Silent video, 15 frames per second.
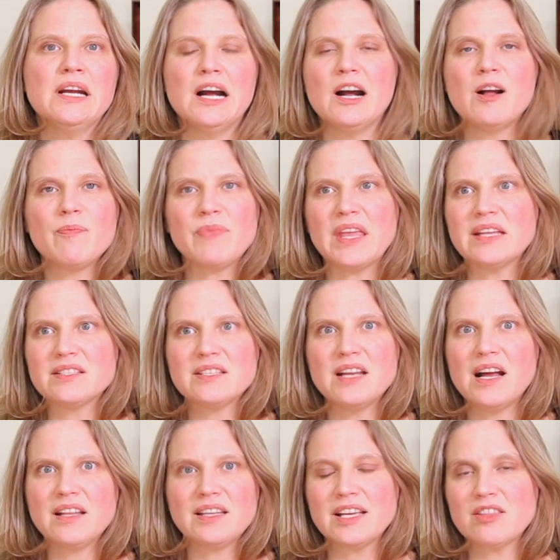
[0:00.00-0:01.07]
Um, it's
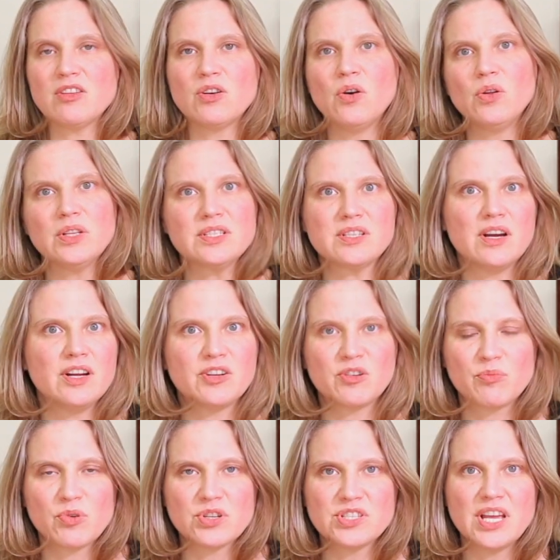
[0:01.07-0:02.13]
not like the goal is
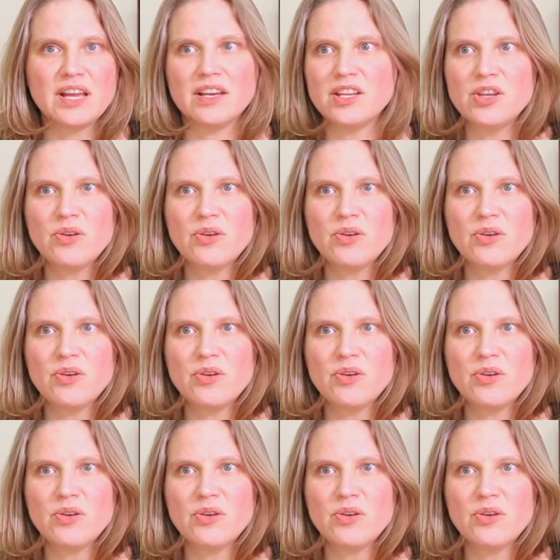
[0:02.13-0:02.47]
100%.